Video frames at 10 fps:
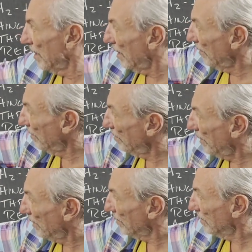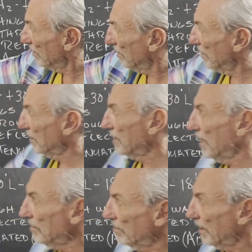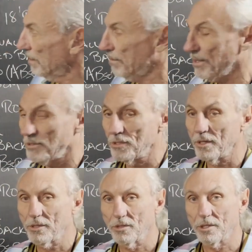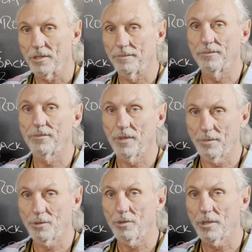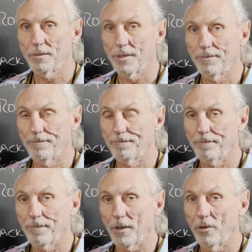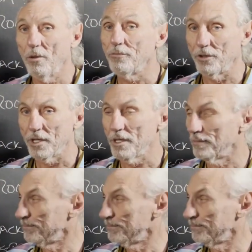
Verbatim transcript: and then parts attenuated by the structure, absorbed, hopefully.